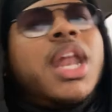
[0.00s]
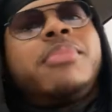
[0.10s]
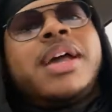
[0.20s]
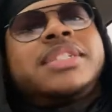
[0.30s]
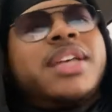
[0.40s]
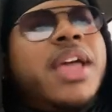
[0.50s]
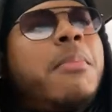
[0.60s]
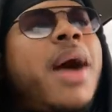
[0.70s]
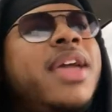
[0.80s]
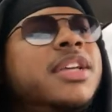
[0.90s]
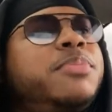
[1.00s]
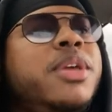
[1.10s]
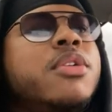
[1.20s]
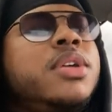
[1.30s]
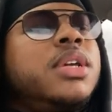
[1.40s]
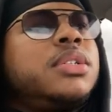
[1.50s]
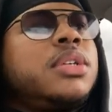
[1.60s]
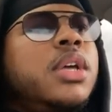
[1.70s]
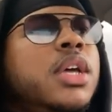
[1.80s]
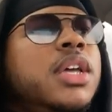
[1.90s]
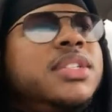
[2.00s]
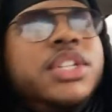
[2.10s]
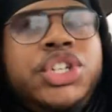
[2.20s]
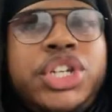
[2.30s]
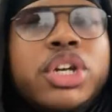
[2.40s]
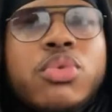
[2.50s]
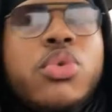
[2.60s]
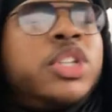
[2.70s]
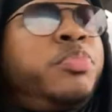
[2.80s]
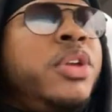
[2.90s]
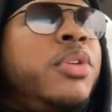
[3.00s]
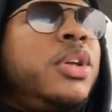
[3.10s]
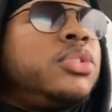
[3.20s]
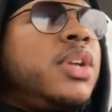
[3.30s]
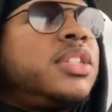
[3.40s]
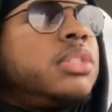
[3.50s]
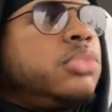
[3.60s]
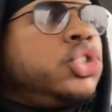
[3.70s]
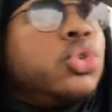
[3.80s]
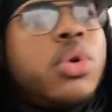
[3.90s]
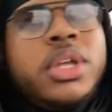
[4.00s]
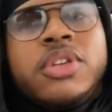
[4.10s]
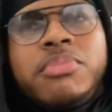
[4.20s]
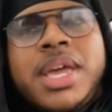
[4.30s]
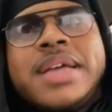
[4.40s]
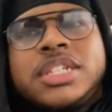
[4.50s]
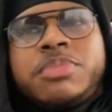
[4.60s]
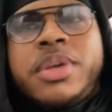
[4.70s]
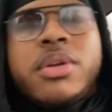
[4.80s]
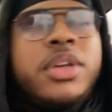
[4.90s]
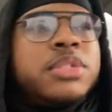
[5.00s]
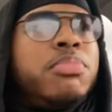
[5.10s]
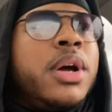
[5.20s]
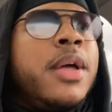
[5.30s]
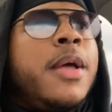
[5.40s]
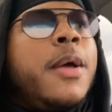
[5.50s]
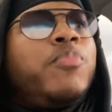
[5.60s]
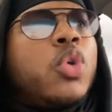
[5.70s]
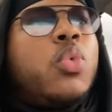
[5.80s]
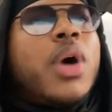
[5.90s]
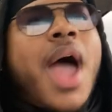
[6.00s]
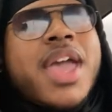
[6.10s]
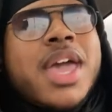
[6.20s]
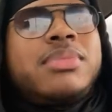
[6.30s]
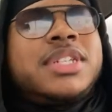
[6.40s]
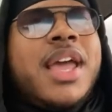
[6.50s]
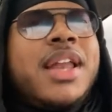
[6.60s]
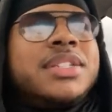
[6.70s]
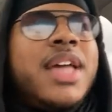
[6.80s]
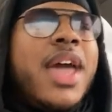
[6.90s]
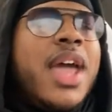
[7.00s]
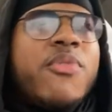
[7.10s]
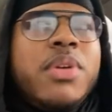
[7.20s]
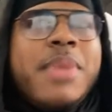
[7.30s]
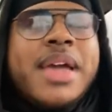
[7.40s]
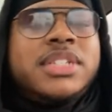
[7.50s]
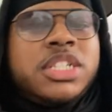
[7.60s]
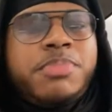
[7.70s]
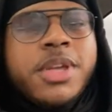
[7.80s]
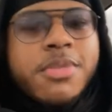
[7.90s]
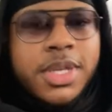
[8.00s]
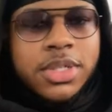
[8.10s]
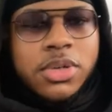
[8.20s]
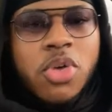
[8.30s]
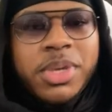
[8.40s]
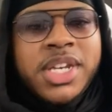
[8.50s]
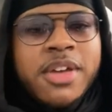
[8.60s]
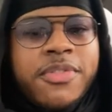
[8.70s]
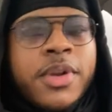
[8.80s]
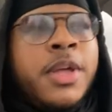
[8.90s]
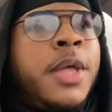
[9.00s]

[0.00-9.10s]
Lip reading: I'm not saying my experience is the general experience or that's the majority of men's experience, but what I am saying is that every man's experience is going to be different.